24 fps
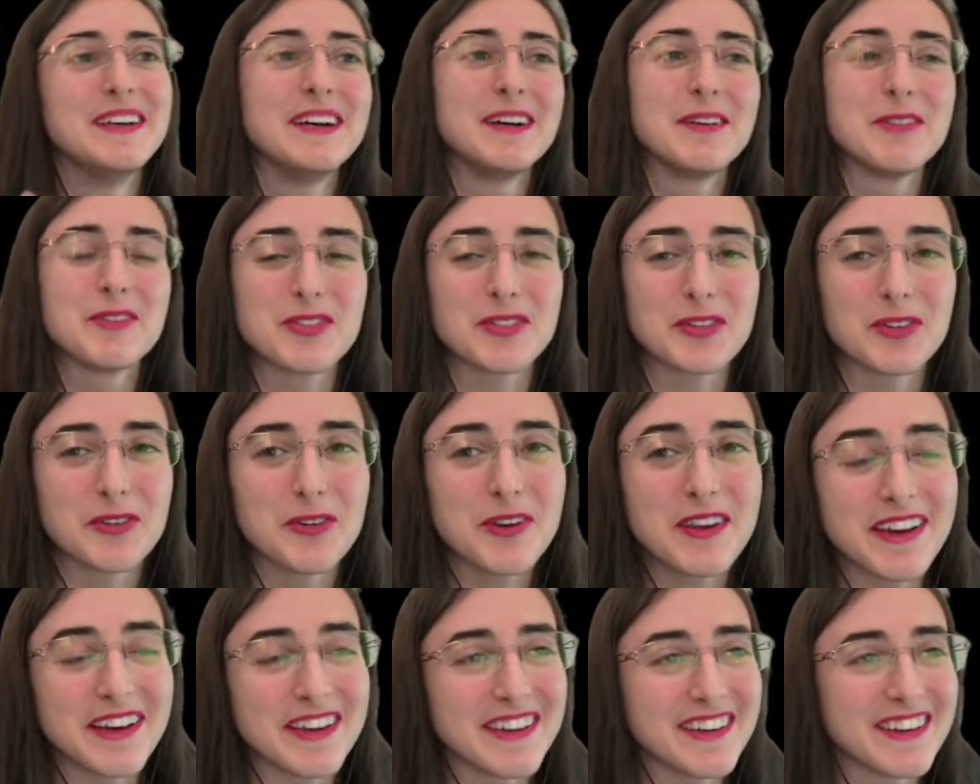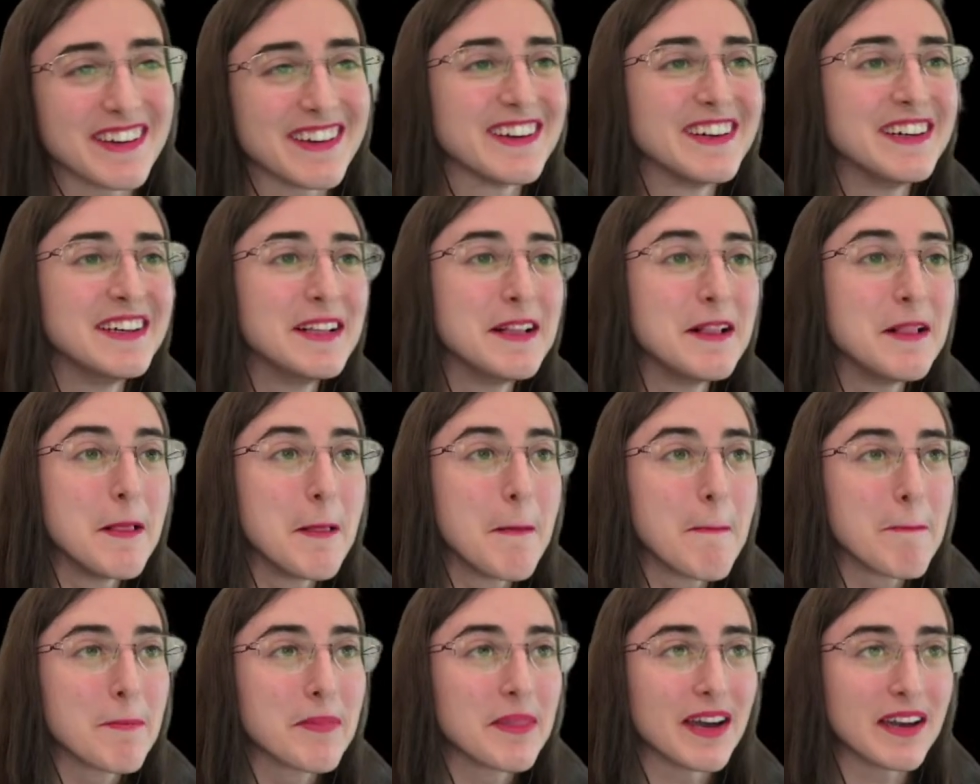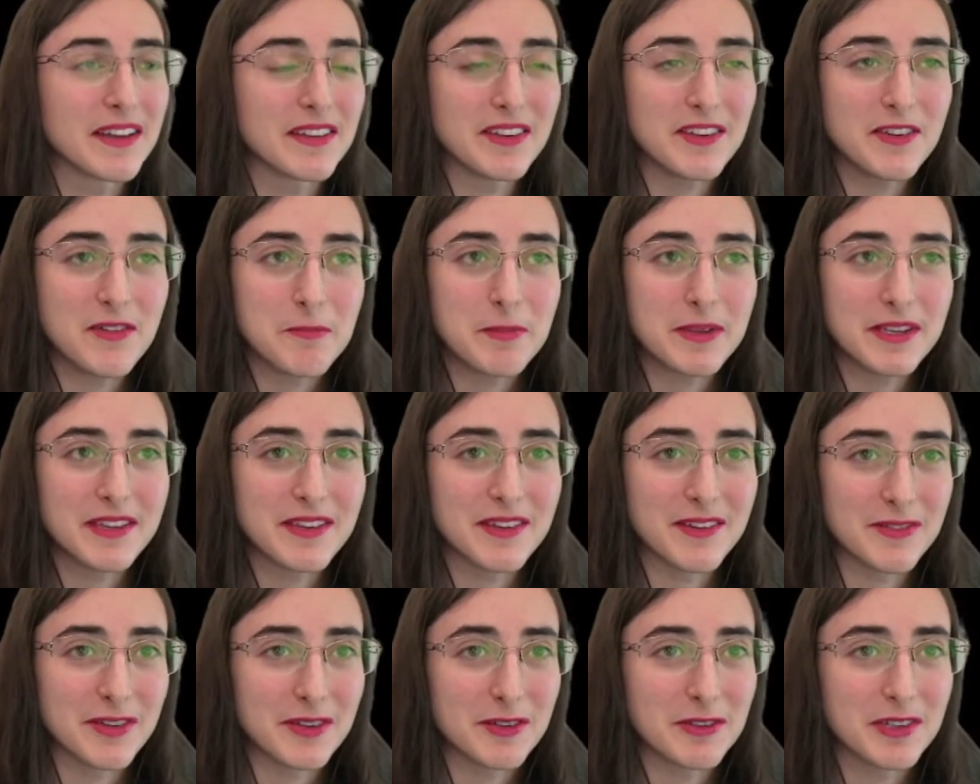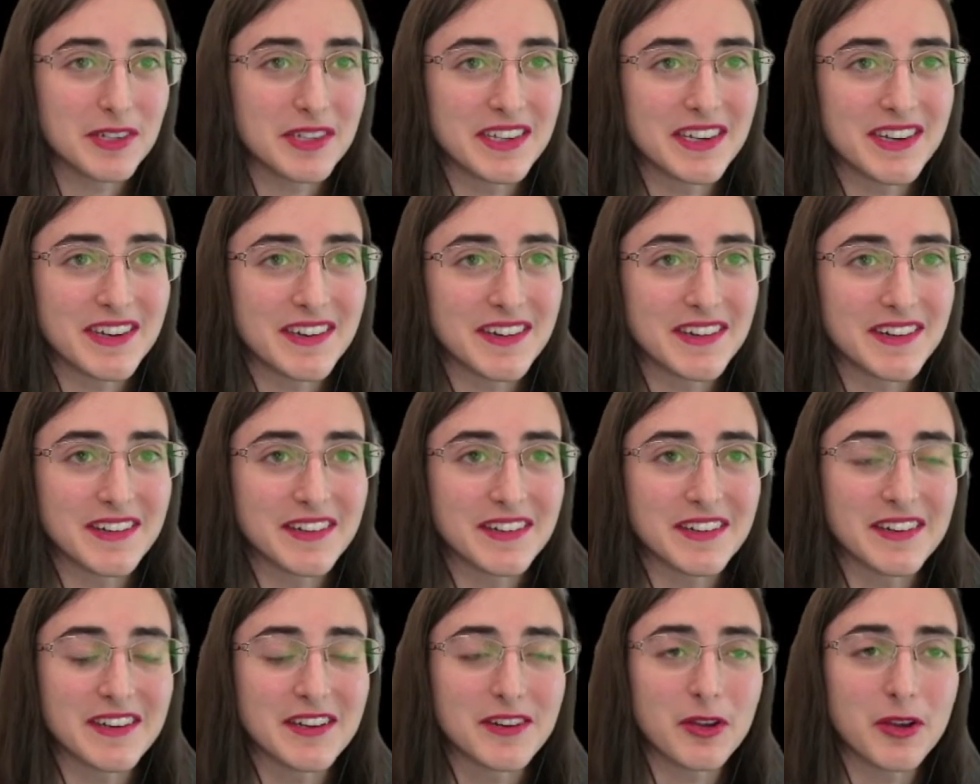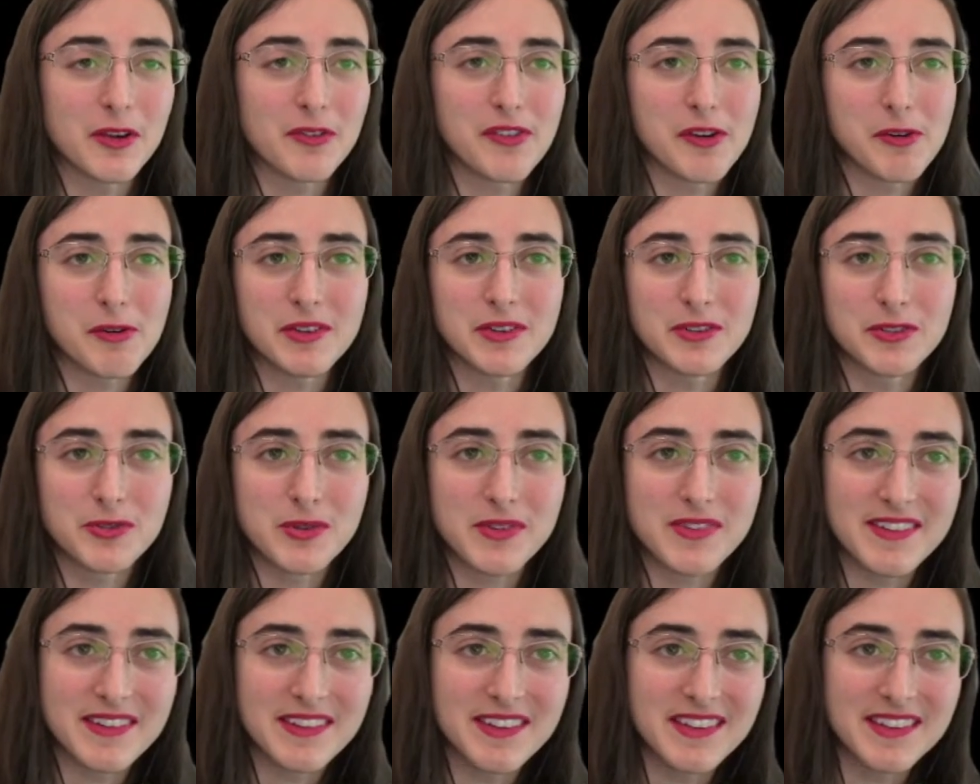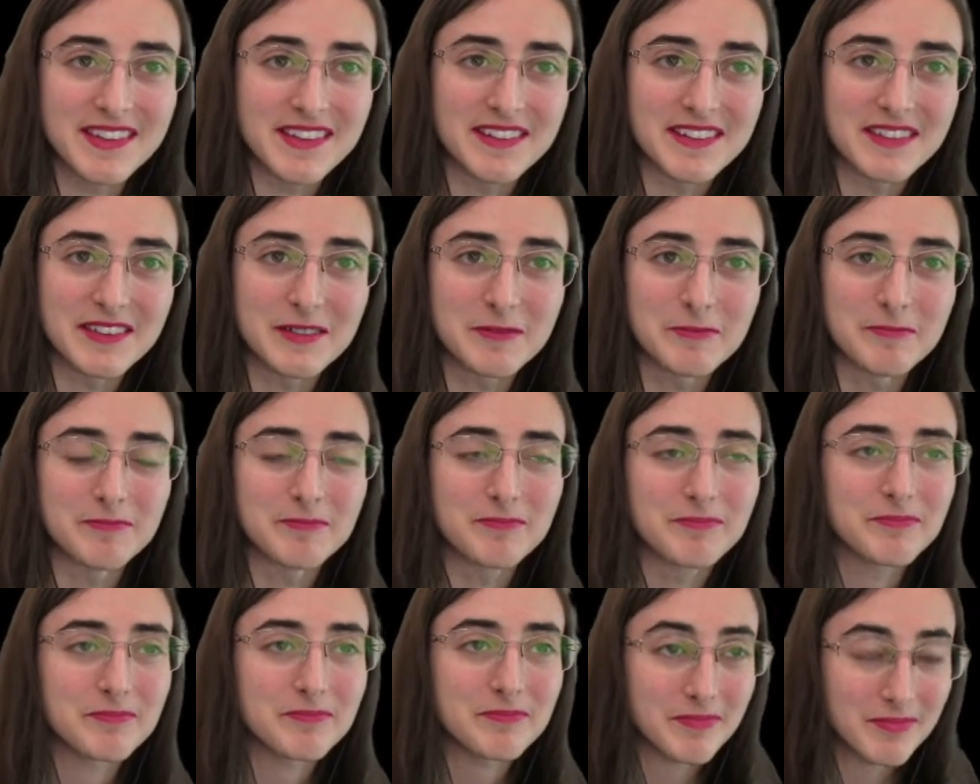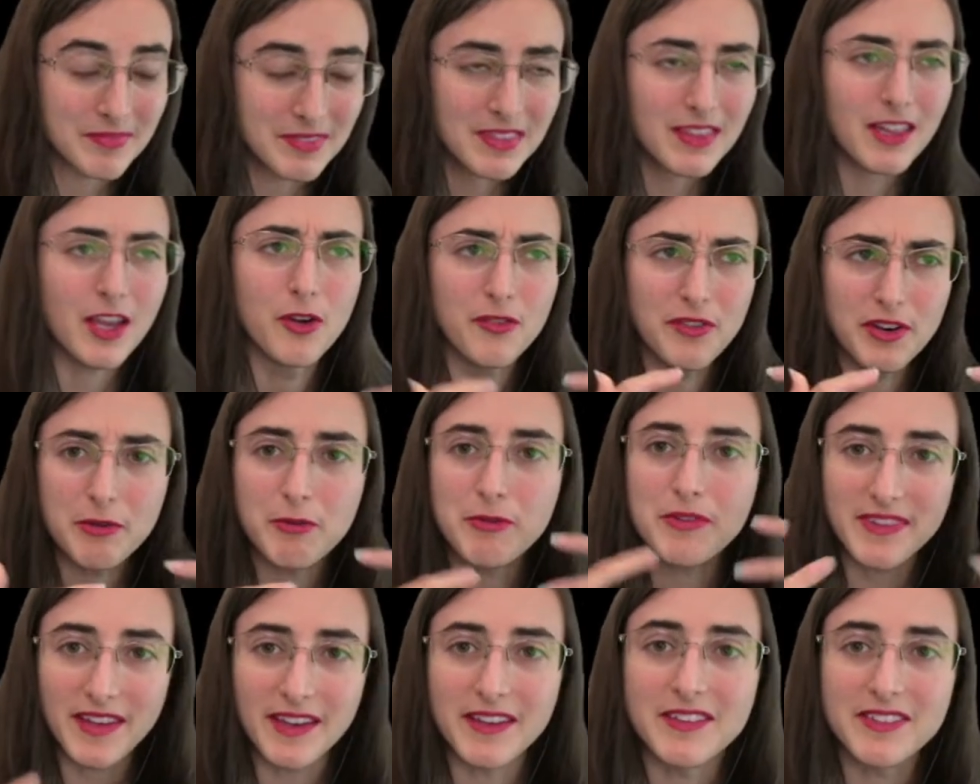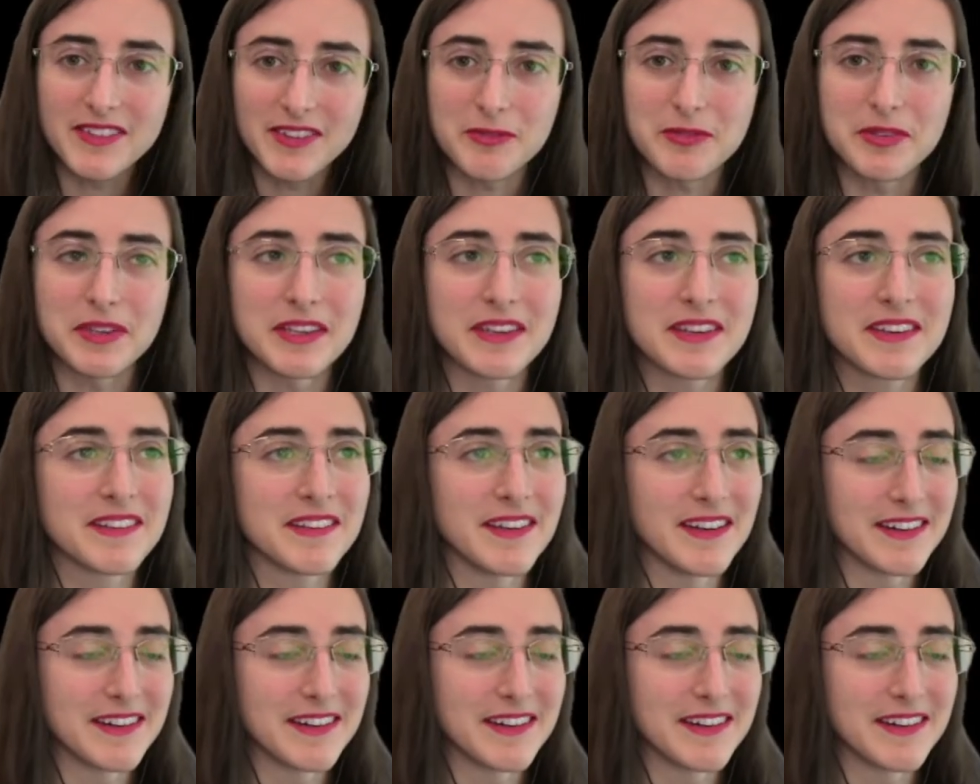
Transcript: Sorry, I didn't pick a very interesting, a very scientific